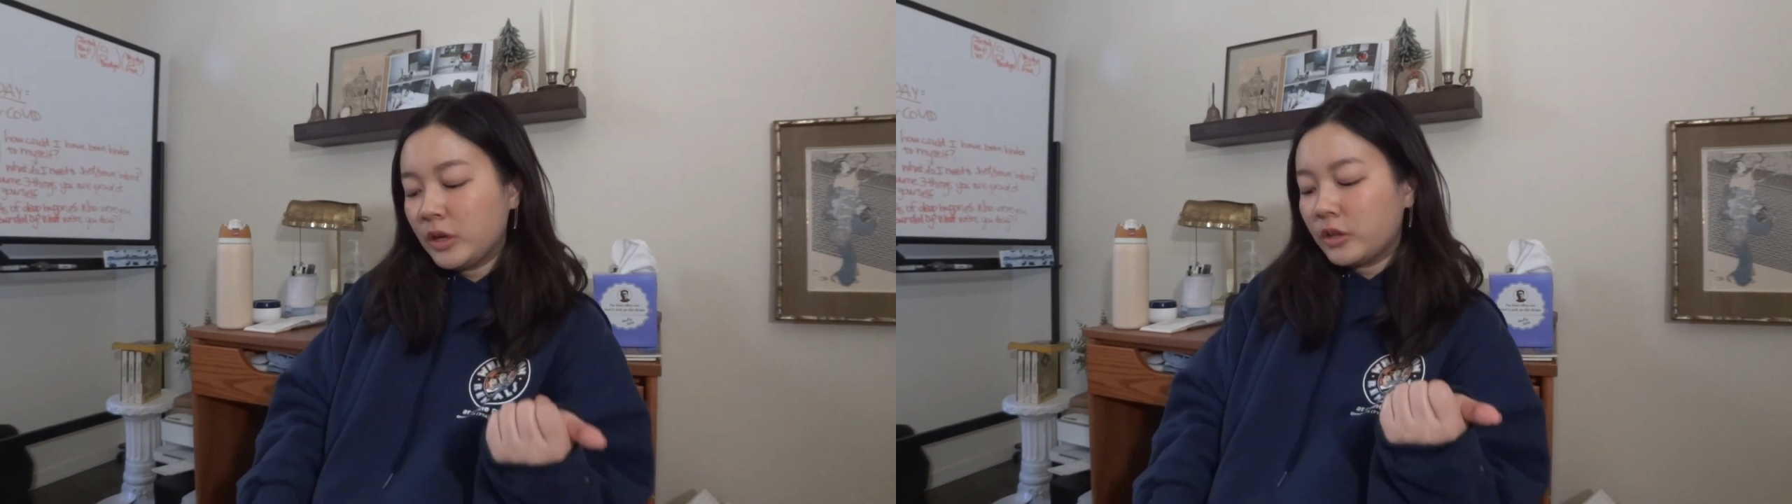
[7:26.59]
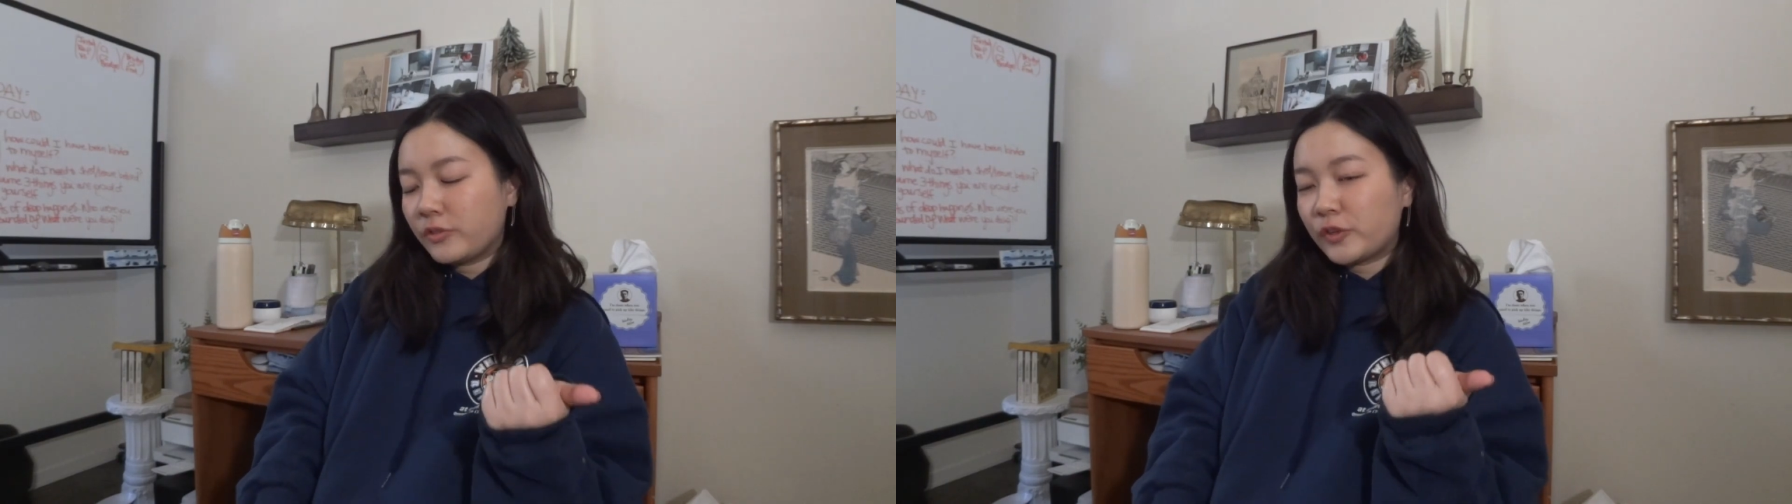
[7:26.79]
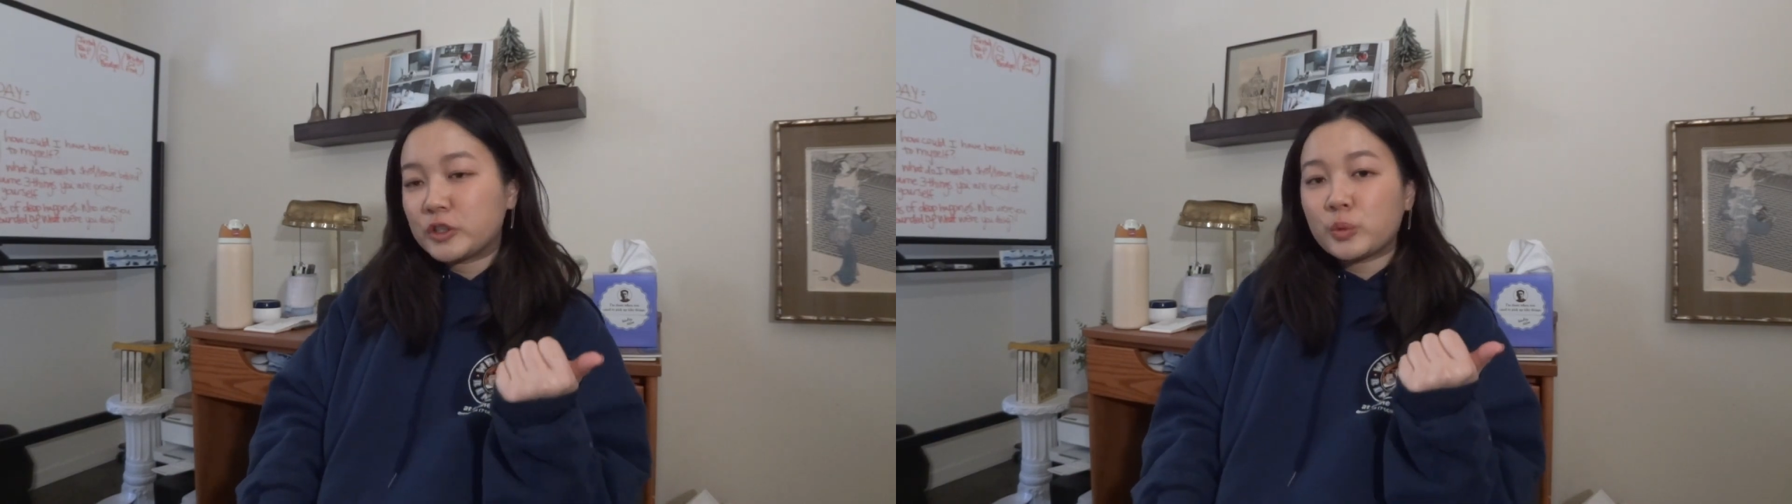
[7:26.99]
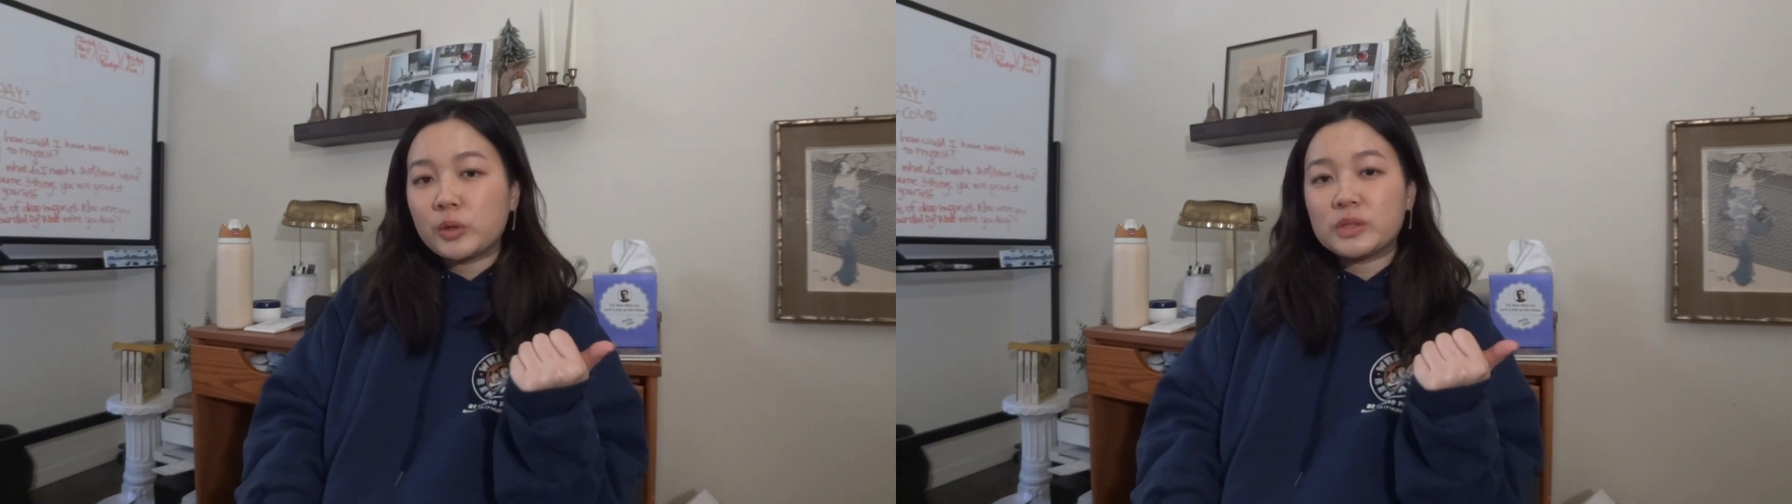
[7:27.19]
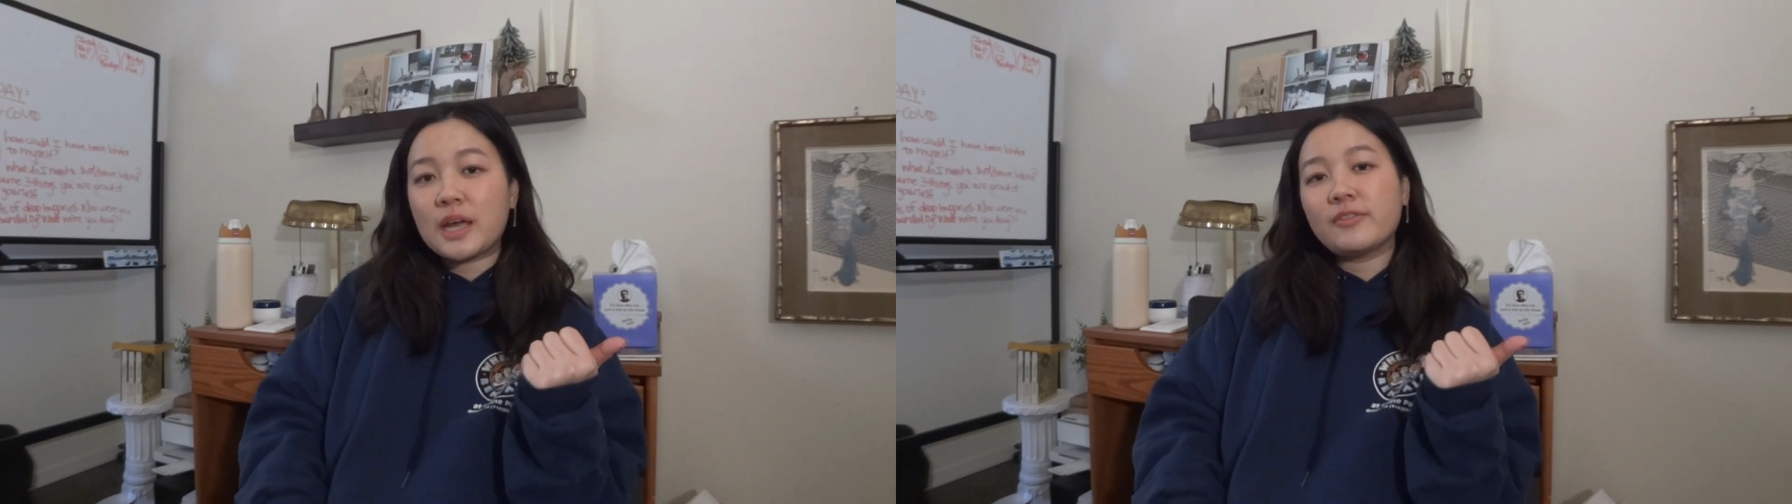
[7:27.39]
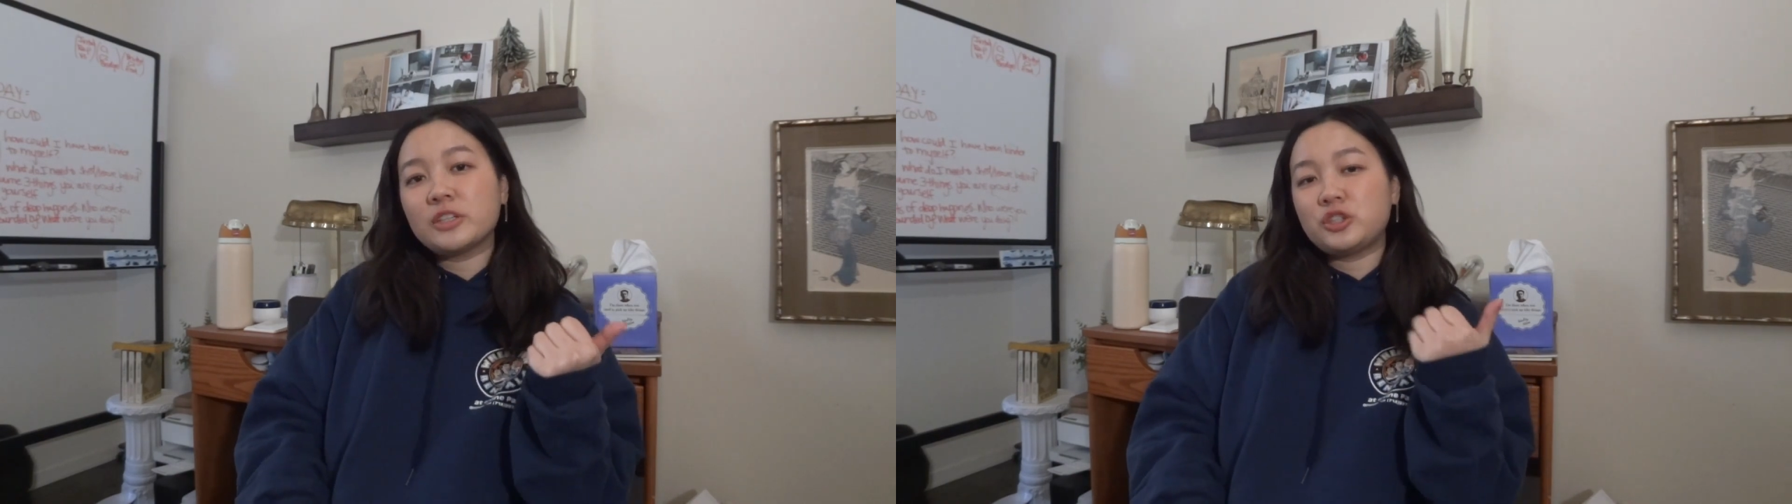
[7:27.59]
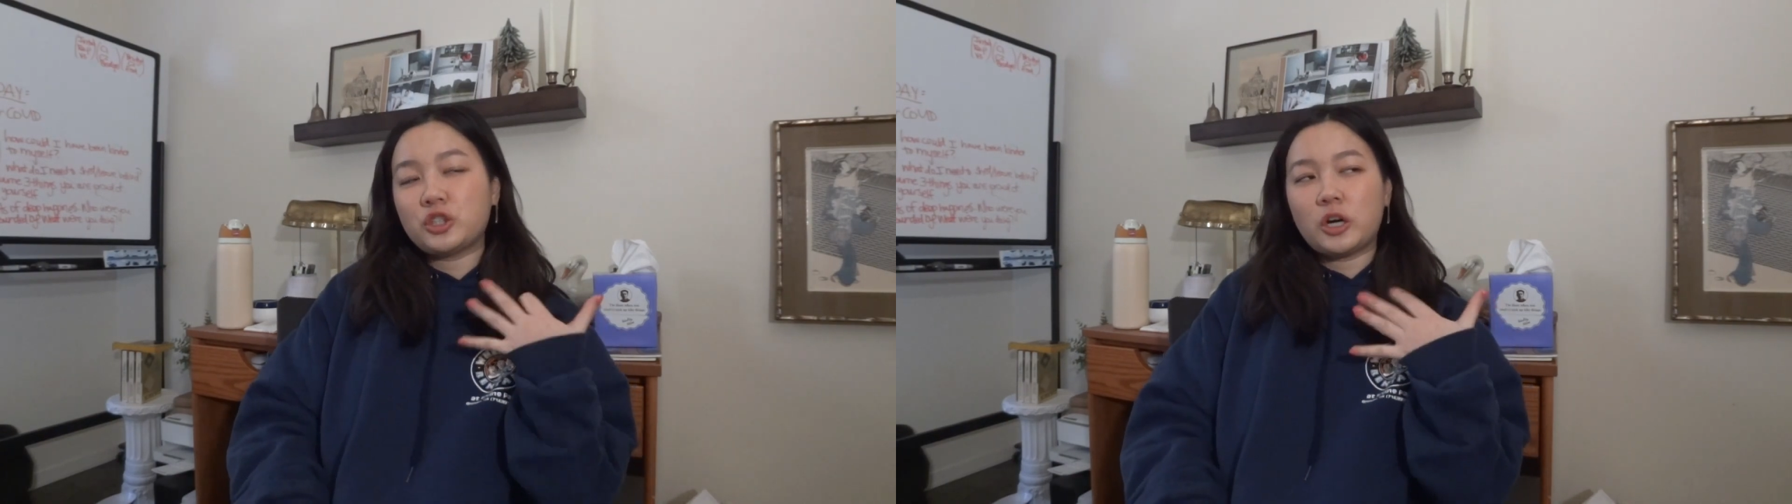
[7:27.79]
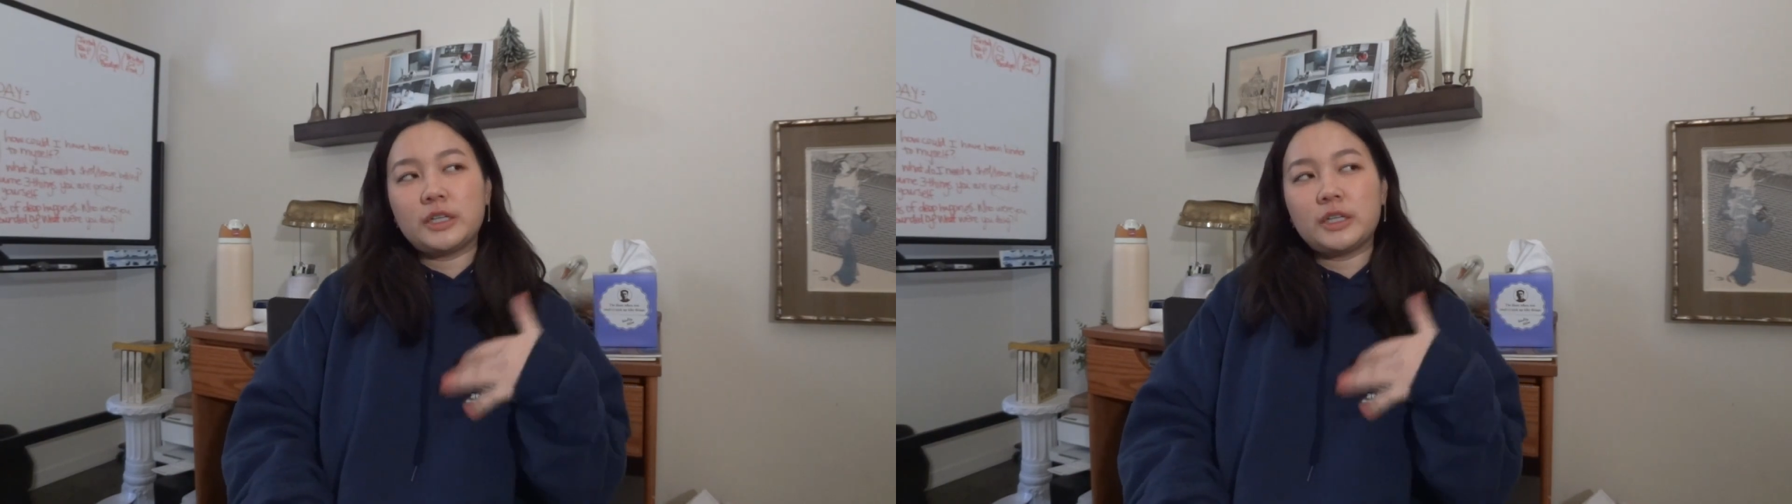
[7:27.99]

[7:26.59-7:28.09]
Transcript: The first one was having John